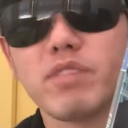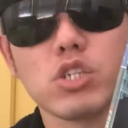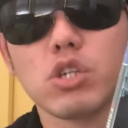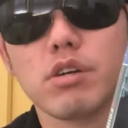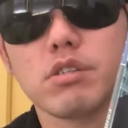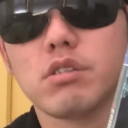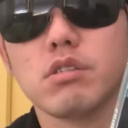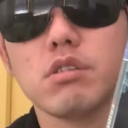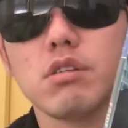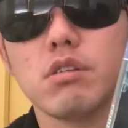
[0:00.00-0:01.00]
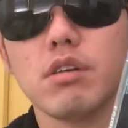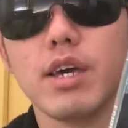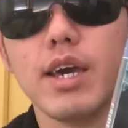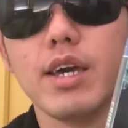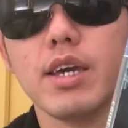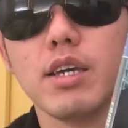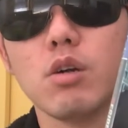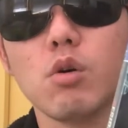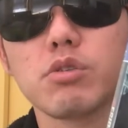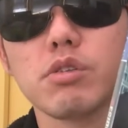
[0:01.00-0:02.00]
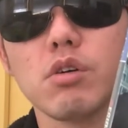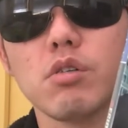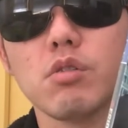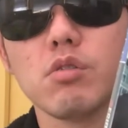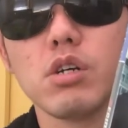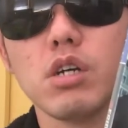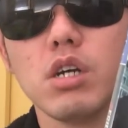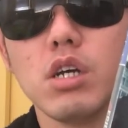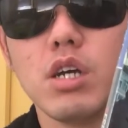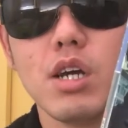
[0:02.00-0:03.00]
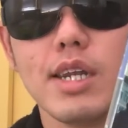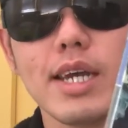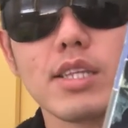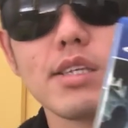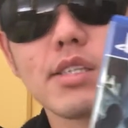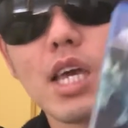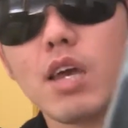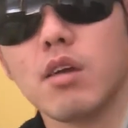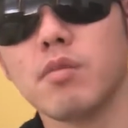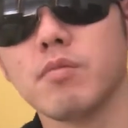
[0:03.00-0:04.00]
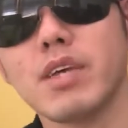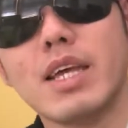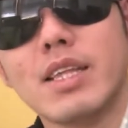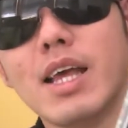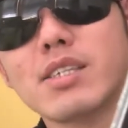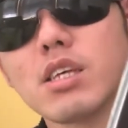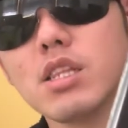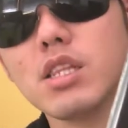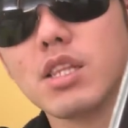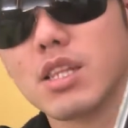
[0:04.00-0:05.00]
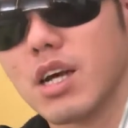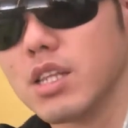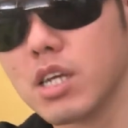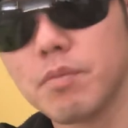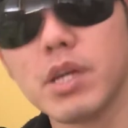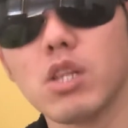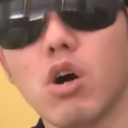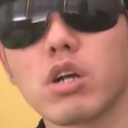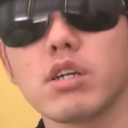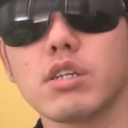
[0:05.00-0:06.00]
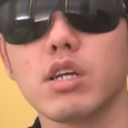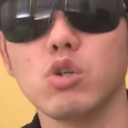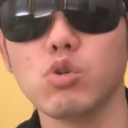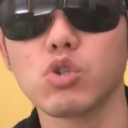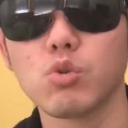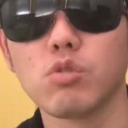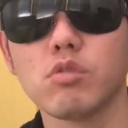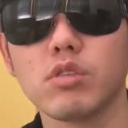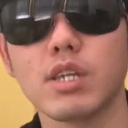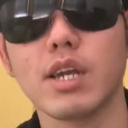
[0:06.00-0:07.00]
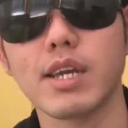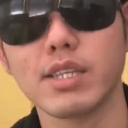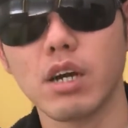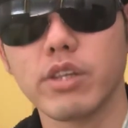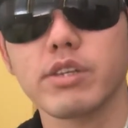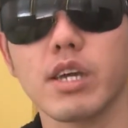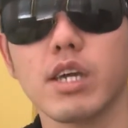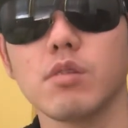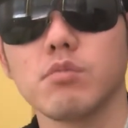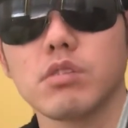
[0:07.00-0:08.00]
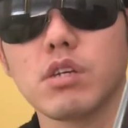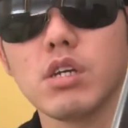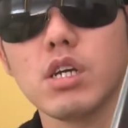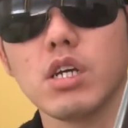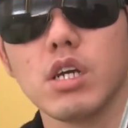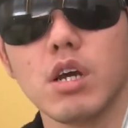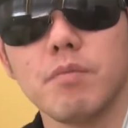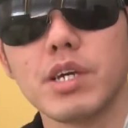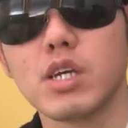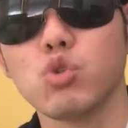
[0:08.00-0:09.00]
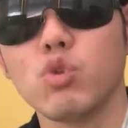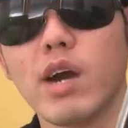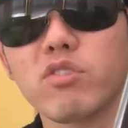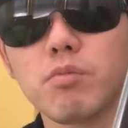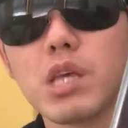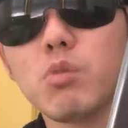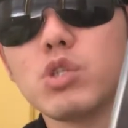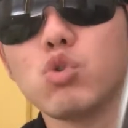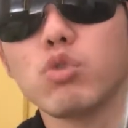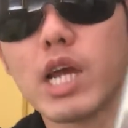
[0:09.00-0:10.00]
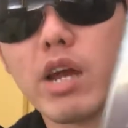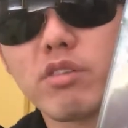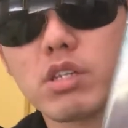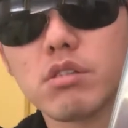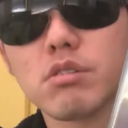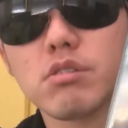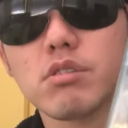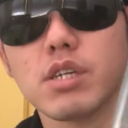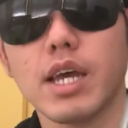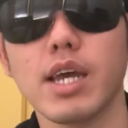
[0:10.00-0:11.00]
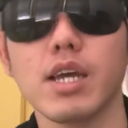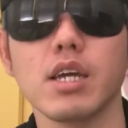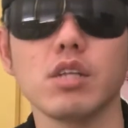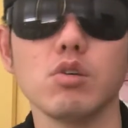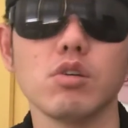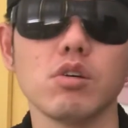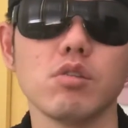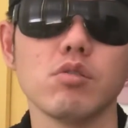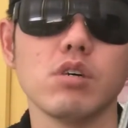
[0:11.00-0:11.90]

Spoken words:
the charts, and also like this game is a little bit longer than usual than like the other games, because you have to play with two characters, and you know